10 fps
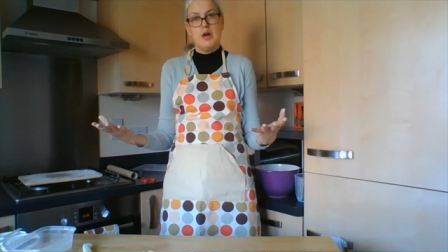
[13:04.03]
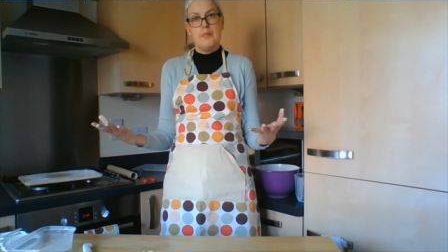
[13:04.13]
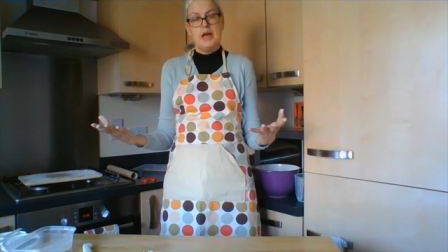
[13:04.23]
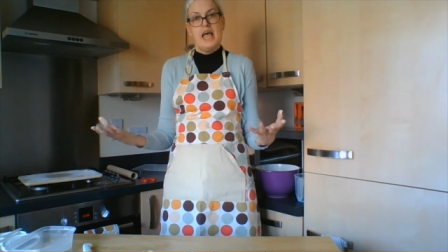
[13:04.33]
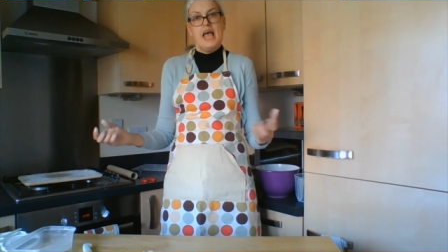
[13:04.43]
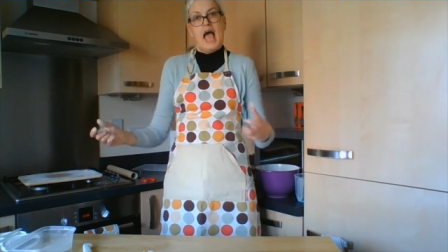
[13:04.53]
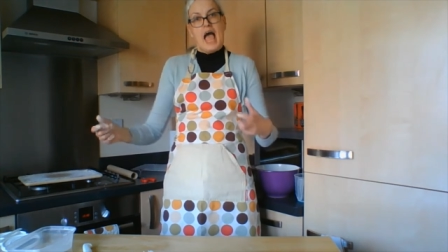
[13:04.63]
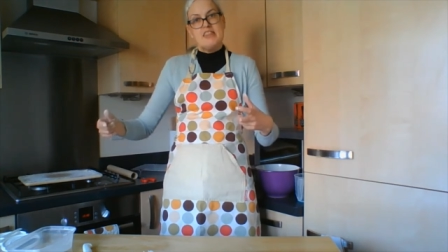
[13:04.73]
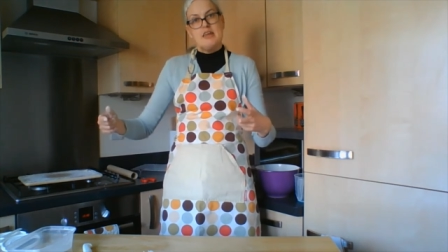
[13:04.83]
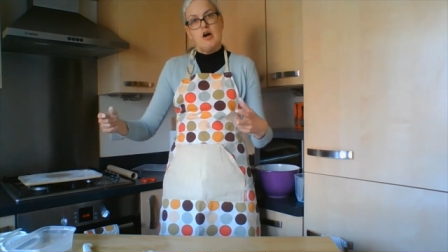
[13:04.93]
up
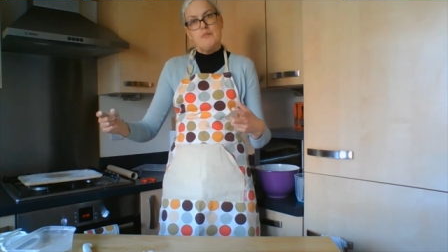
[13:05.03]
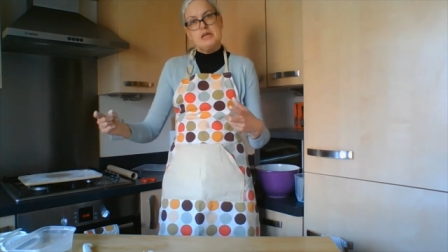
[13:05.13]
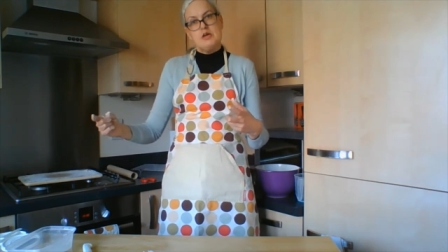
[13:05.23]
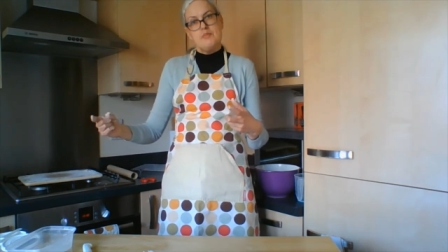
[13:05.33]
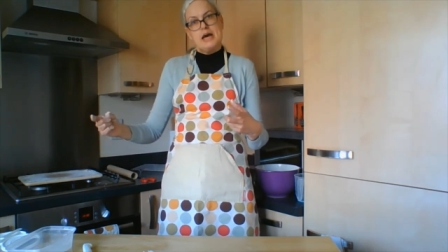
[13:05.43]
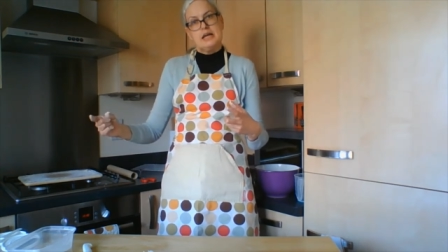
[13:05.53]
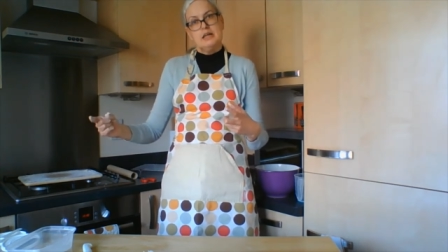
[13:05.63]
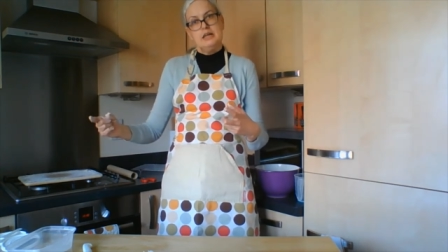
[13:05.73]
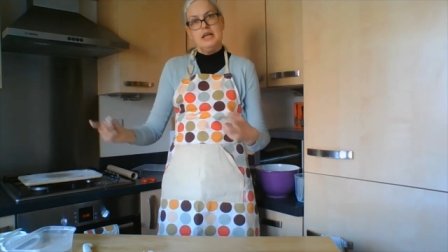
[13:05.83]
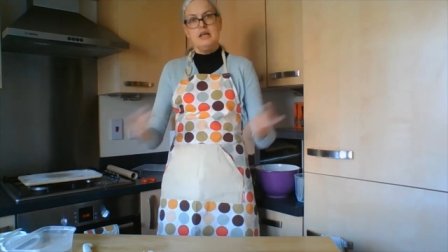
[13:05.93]
and then I'll meet you back
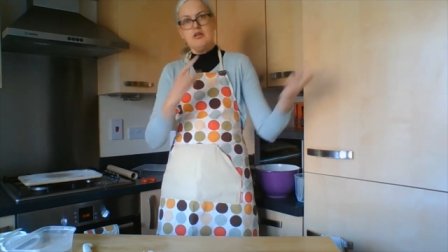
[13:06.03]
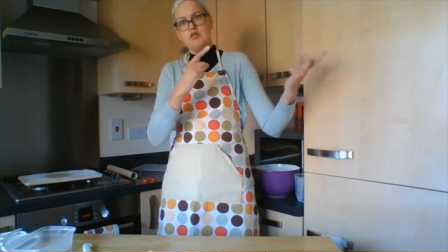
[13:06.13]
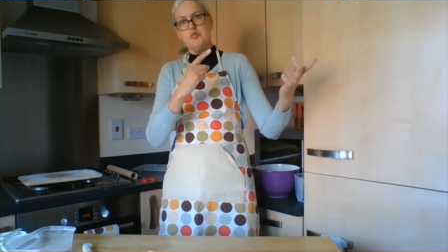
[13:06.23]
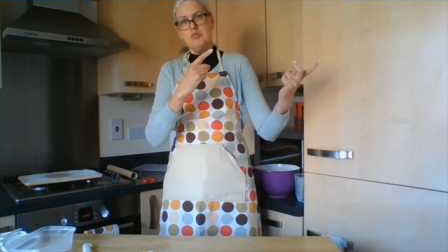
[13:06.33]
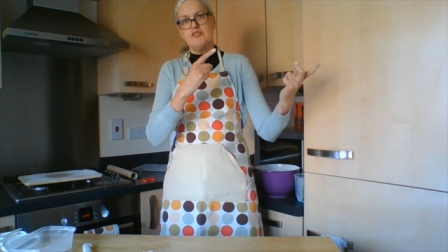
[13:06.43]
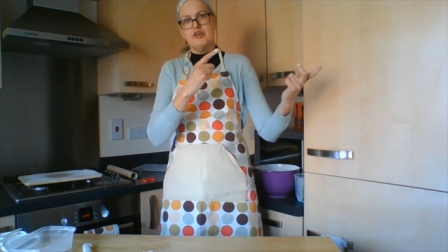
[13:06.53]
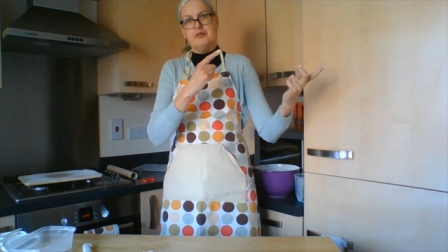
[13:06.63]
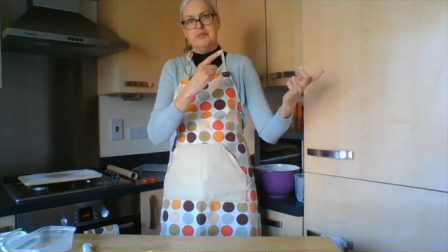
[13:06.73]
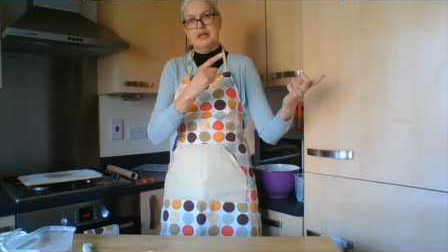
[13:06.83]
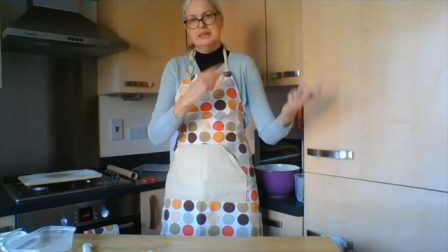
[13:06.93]
in our normal room.